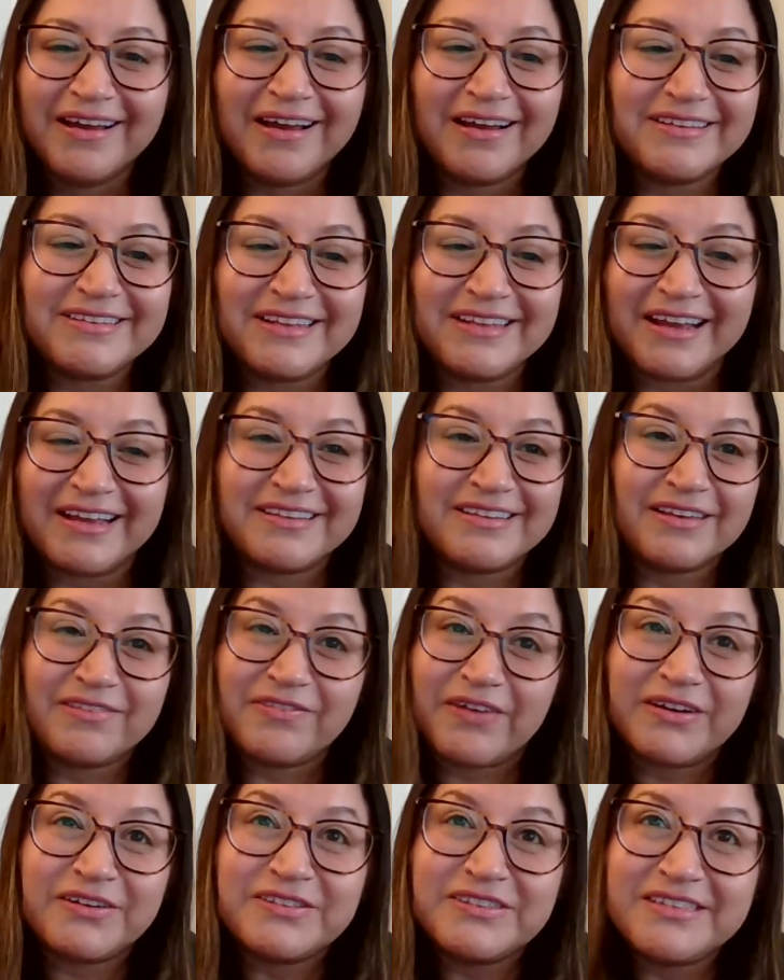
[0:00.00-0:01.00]
I said, if
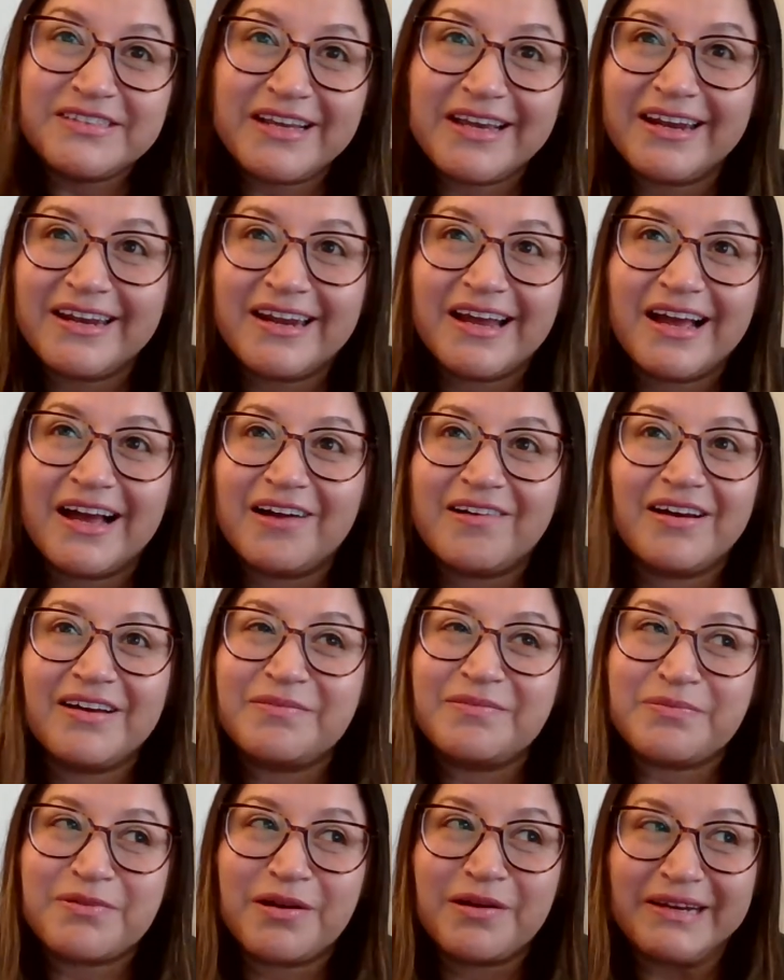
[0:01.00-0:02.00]
I don't say it now,
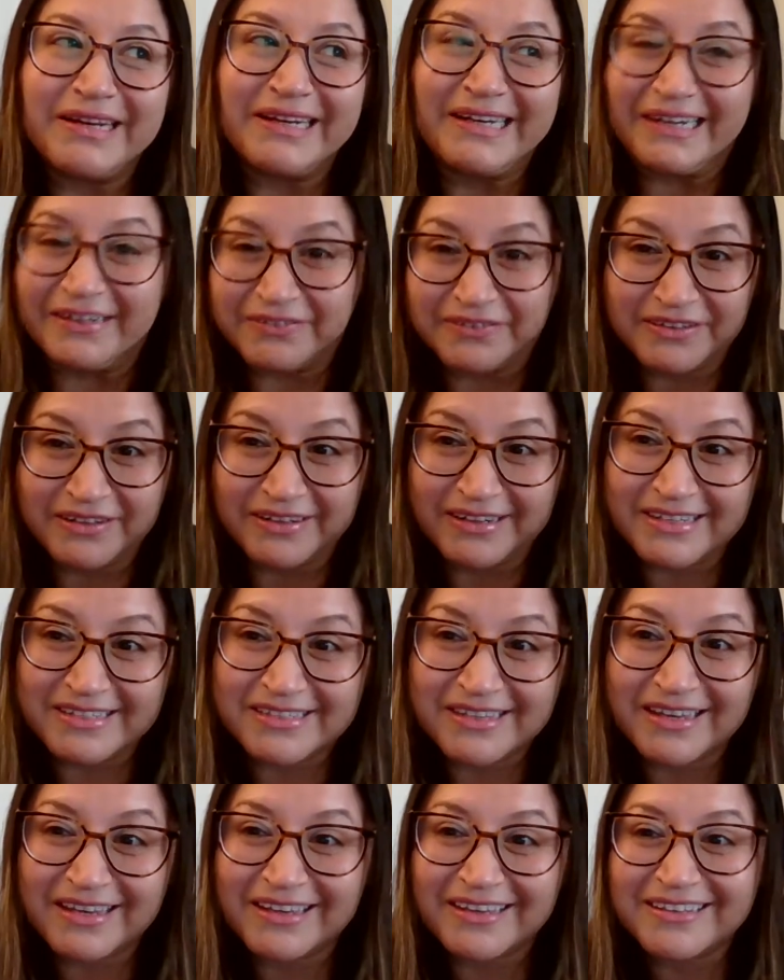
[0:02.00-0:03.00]
I'm probably never going to
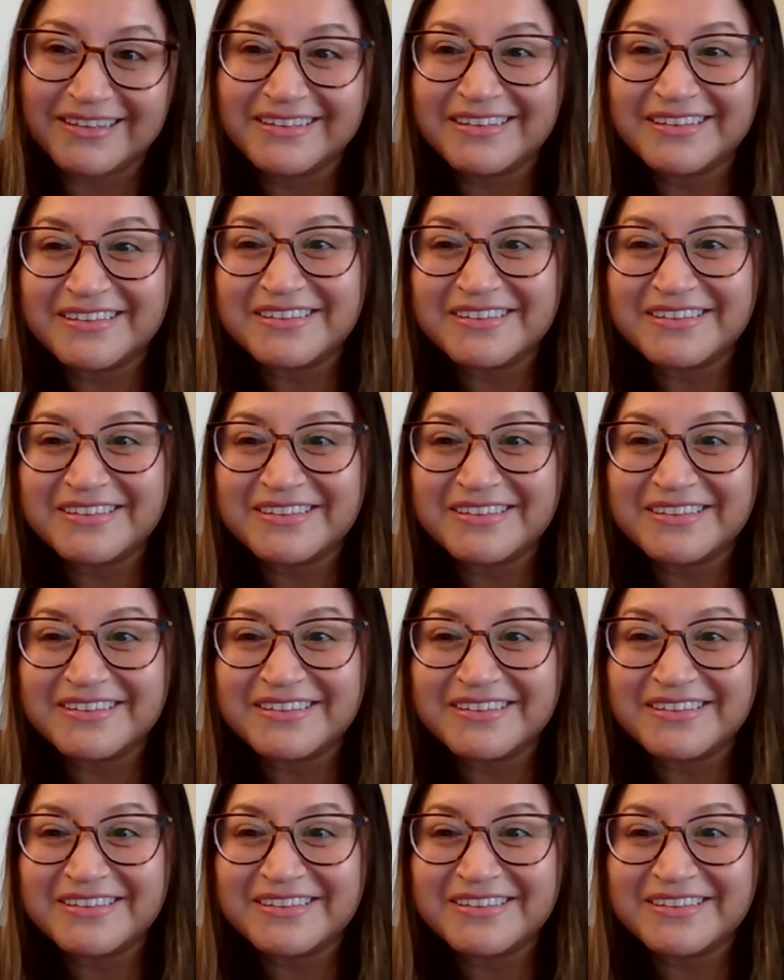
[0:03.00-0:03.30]
say it.